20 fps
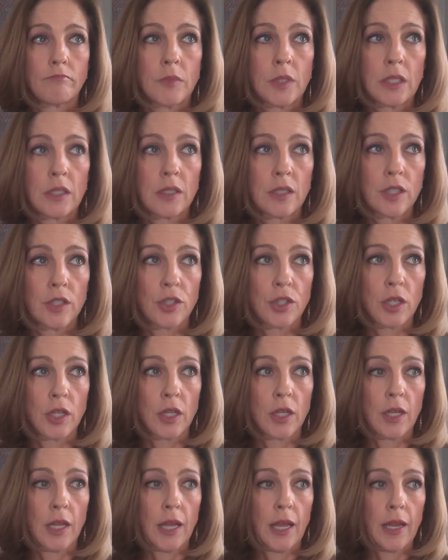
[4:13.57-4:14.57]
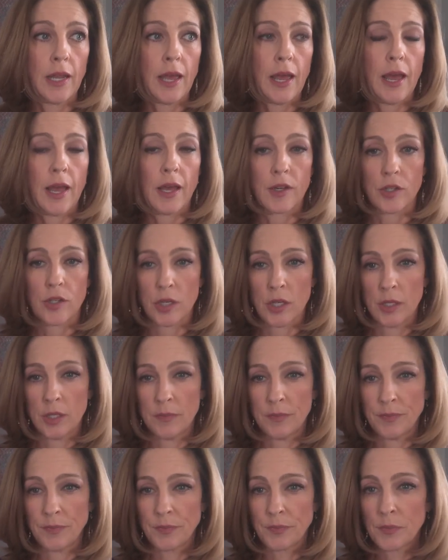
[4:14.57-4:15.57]
decision and
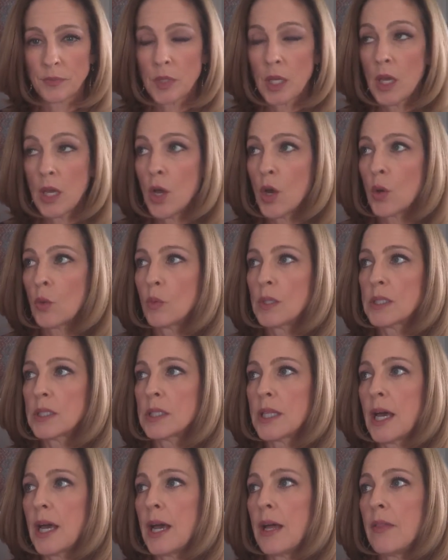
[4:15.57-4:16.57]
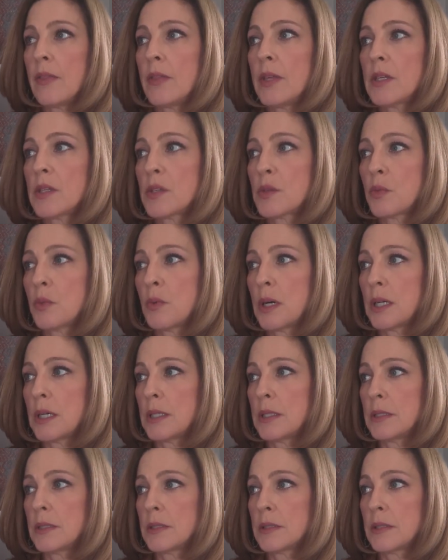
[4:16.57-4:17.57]
action was that this
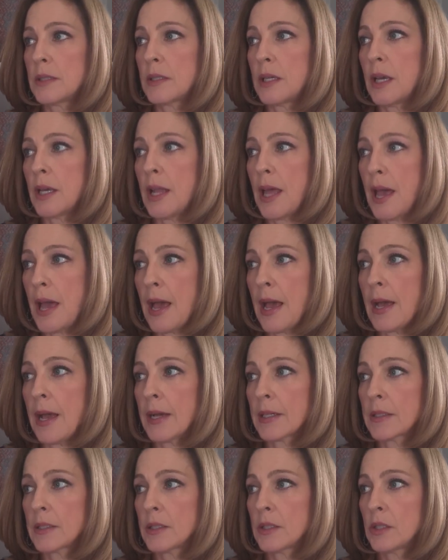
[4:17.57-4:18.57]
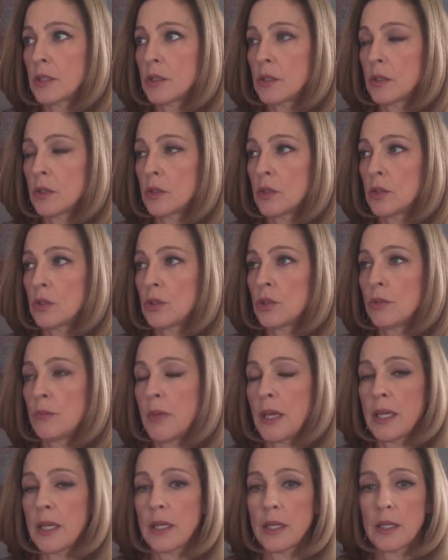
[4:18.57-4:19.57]
was an act to
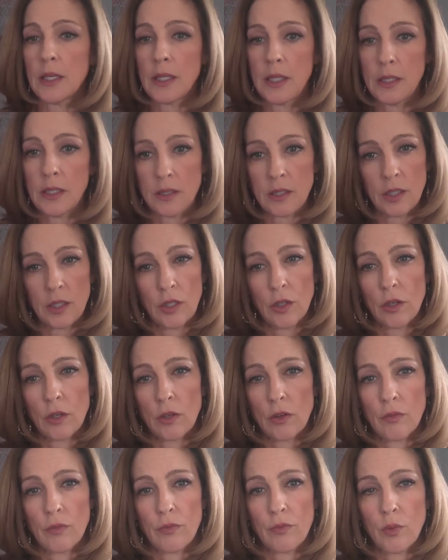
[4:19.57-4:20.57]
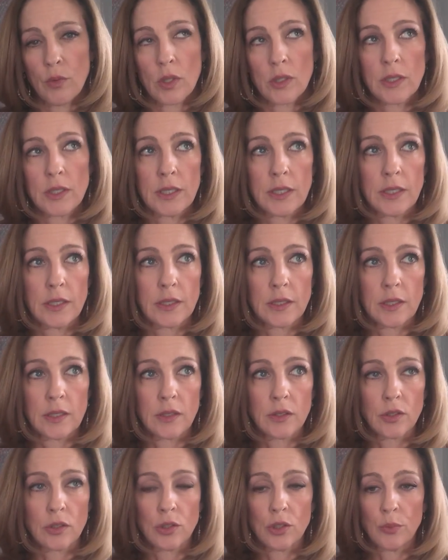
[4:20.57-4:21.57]
make it easier for
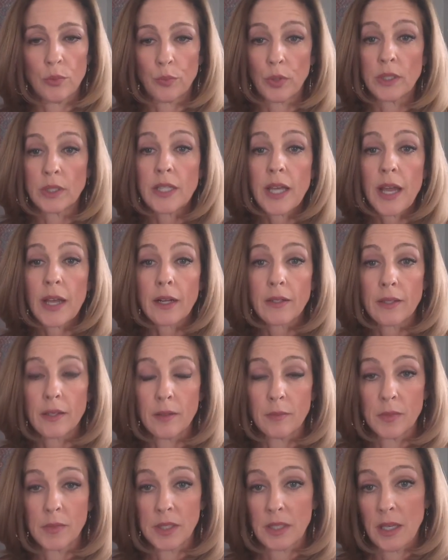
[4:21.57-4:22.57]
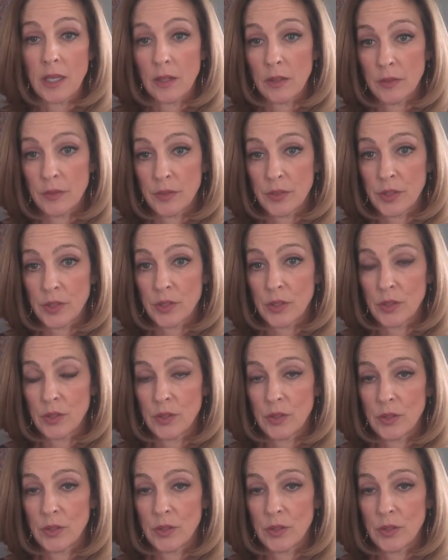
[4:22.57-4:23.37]
citizens to protect themselves.